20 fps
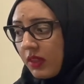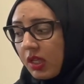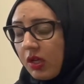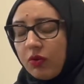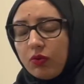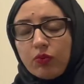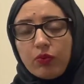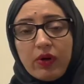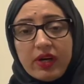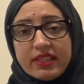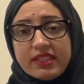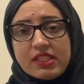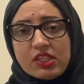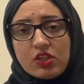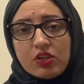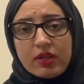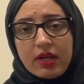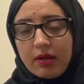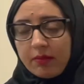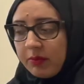Once your
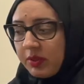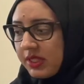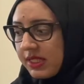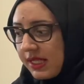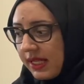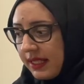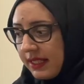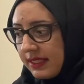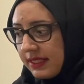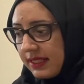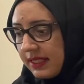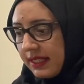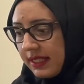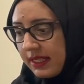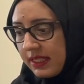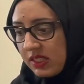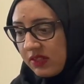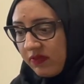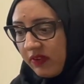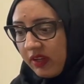Emirates ID
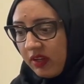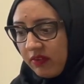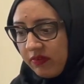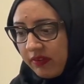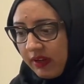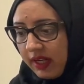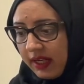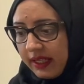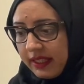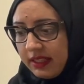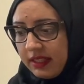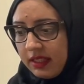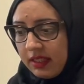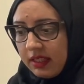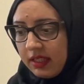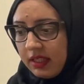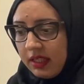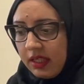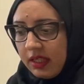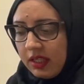is verified,
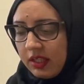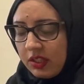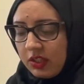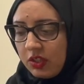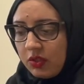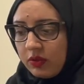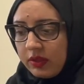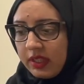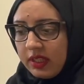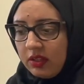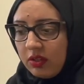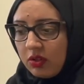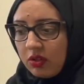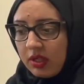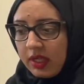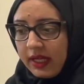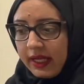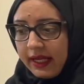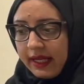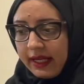you can go
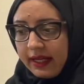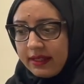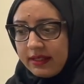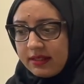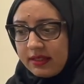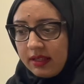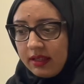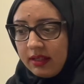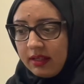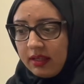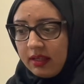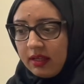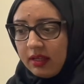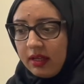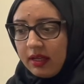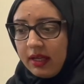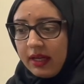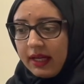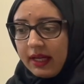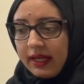ahead
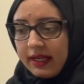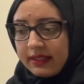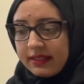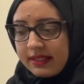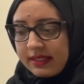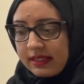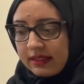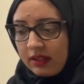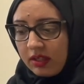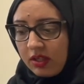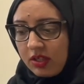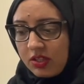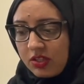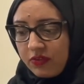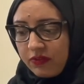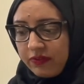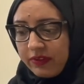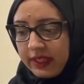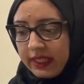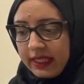and start
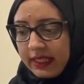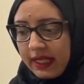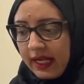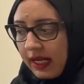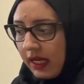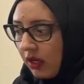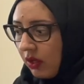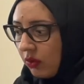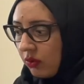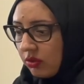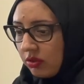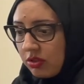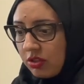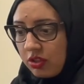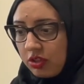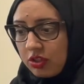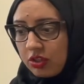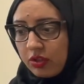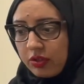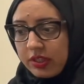filling out
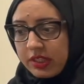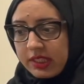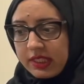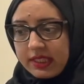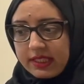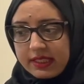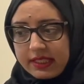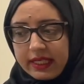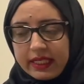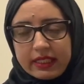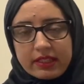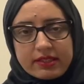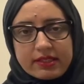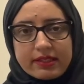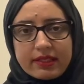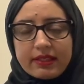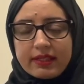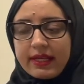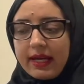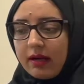your details in
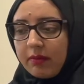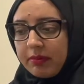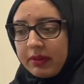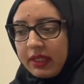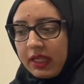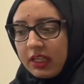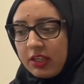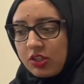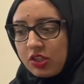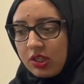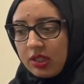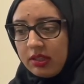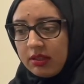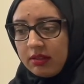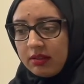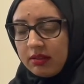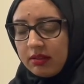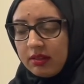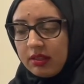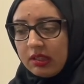the application.
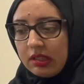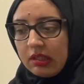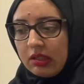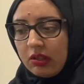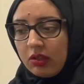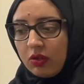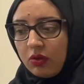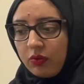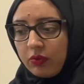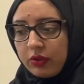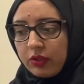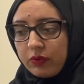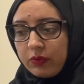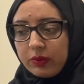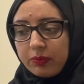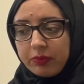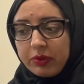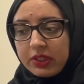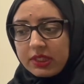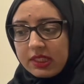You would
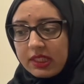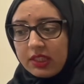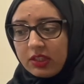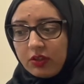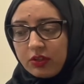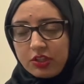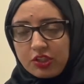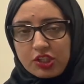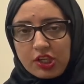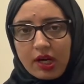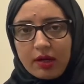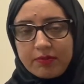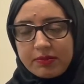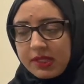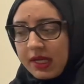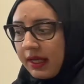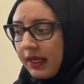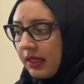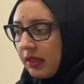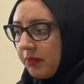put in your job
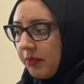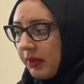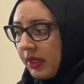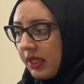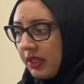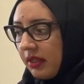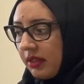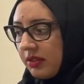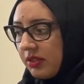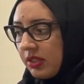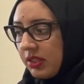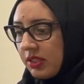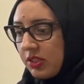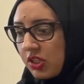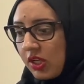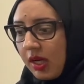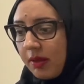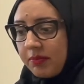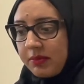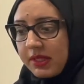type, and under the
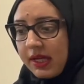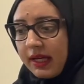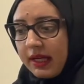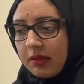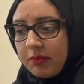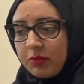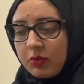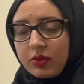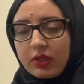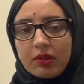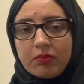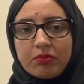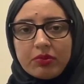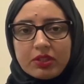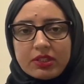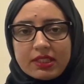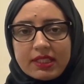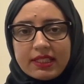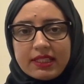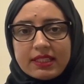job type, you can put
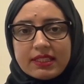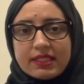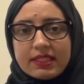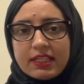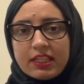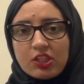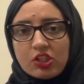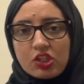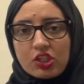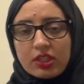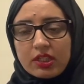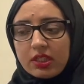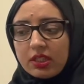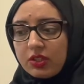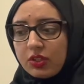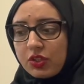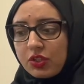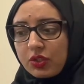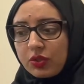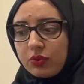in teacher,
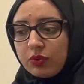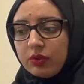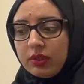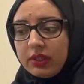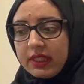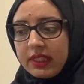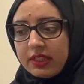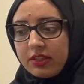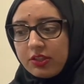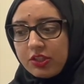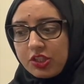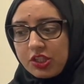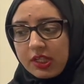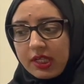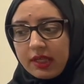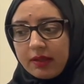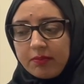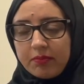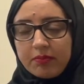school leadership,